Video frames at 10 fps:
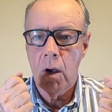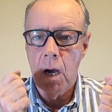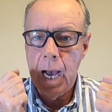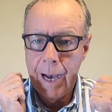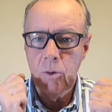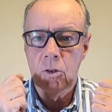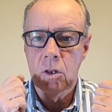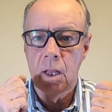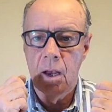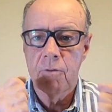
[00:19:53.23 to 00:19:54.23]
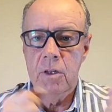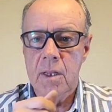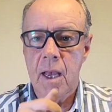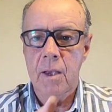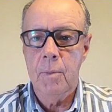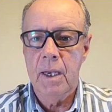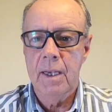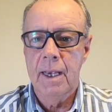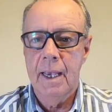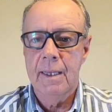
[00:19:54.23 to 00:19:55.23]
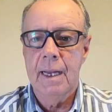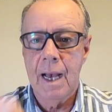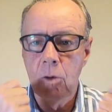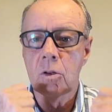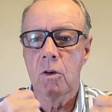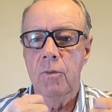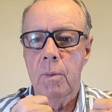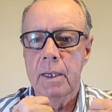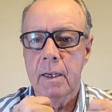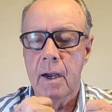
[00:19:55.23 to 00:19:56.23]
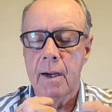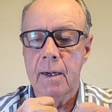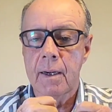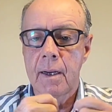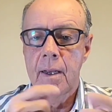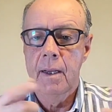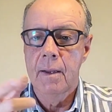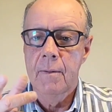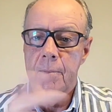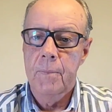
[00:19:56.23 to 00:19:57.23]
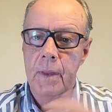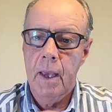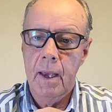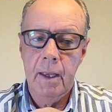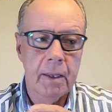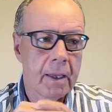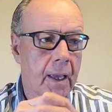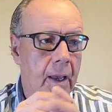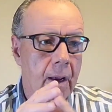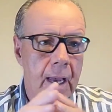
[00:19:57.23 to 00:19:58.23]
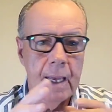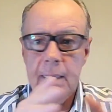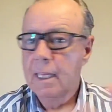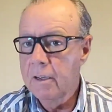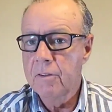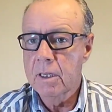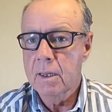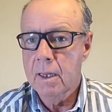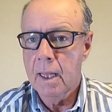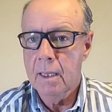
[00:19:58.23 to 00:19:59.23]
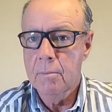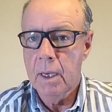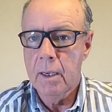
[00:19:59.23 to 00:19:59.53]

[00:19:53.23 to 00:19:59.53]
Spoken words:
out every time I get out of my car and leave it at my